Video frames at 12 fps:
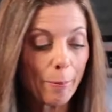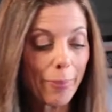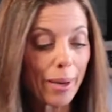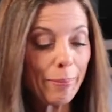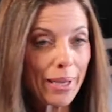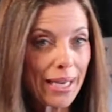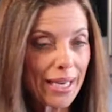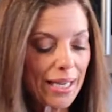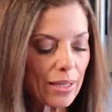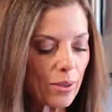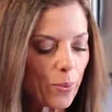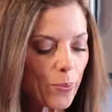
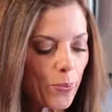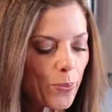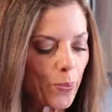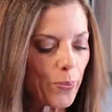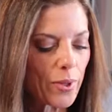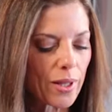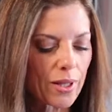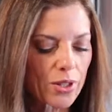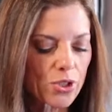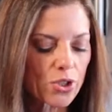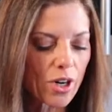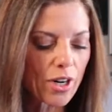Pumpkin, the
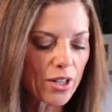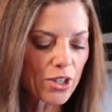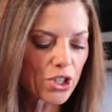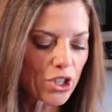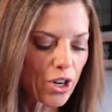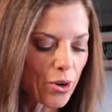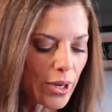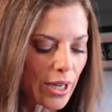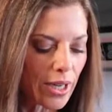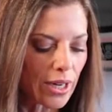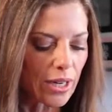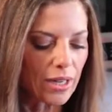star of the show
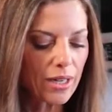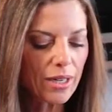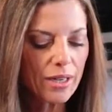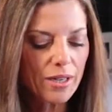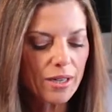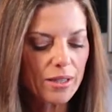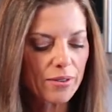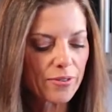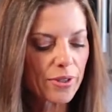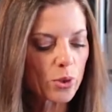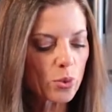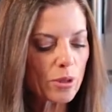here,
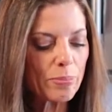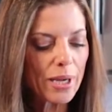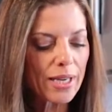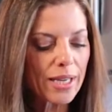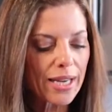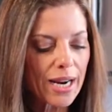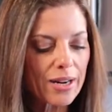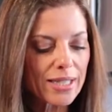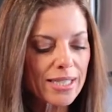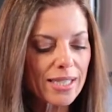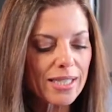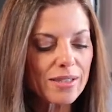filled with
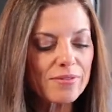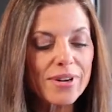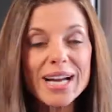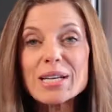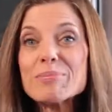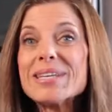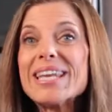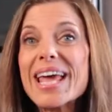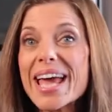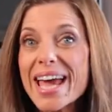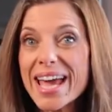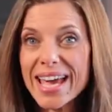beta-carotene and
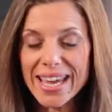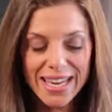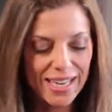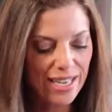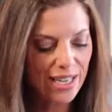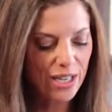vitamin A.